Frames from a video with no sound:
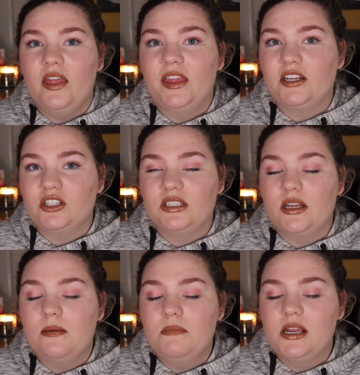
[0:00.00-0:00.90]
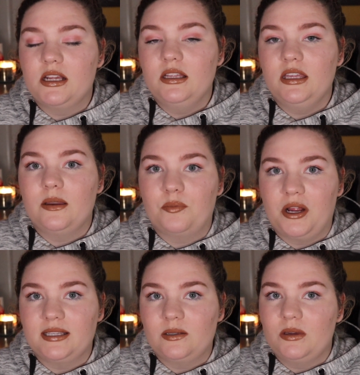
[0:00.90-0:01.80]
that just immediately
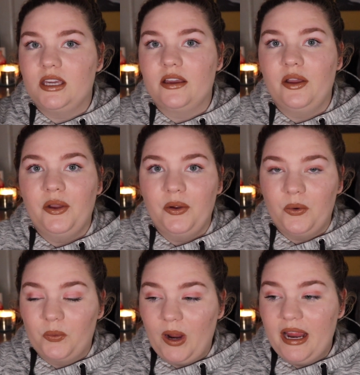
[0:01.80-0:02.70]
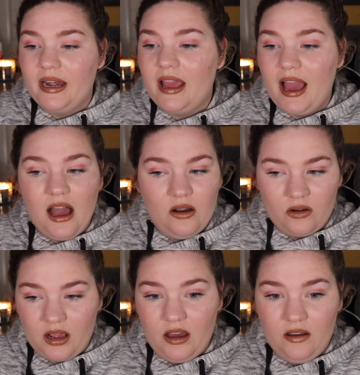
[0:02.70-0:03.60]
impressed me right
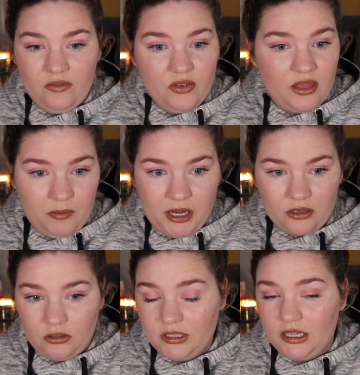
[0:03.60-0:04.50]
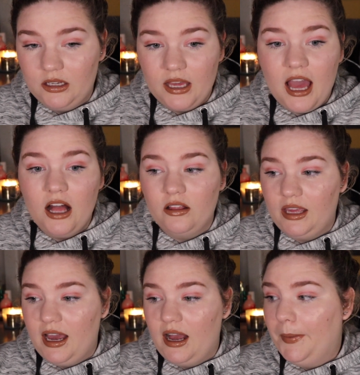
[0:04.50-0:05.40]
out of the bottle. Like, hell
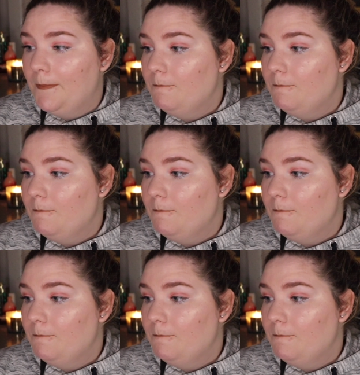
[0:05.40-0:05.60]
yeah.